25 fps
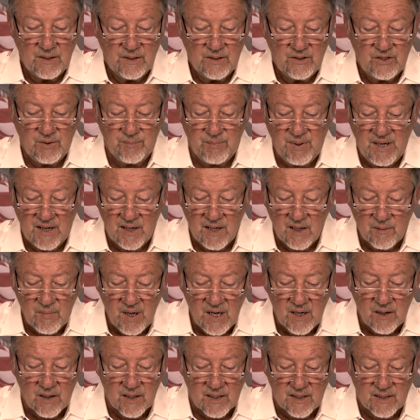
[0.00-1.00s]
To be an
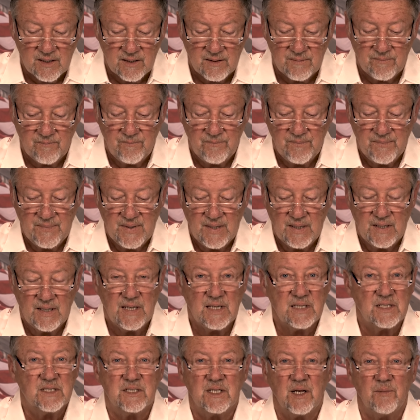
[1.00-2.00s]
American
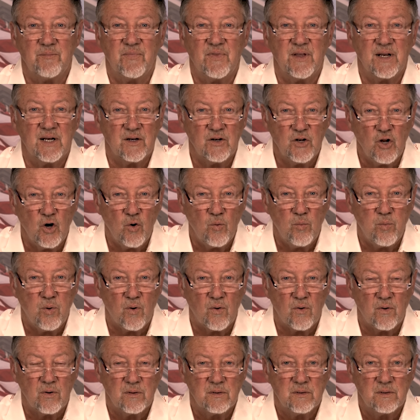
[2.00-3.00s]
is something
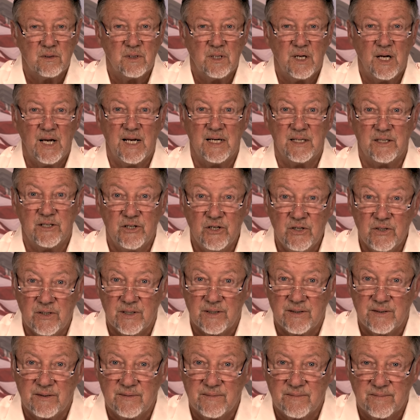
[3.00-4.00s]
noble and good.